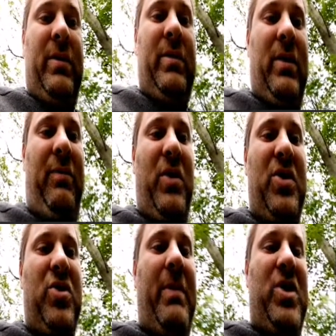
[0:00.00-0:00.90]
And I thought it's
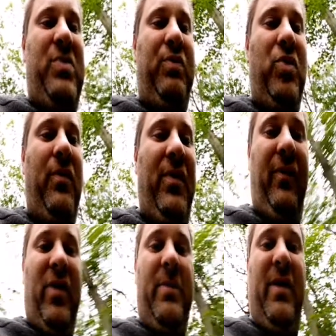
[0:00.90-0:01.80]
not measurable proof for the
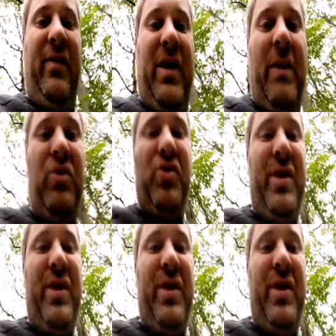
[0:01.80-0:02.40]
affirmative claim using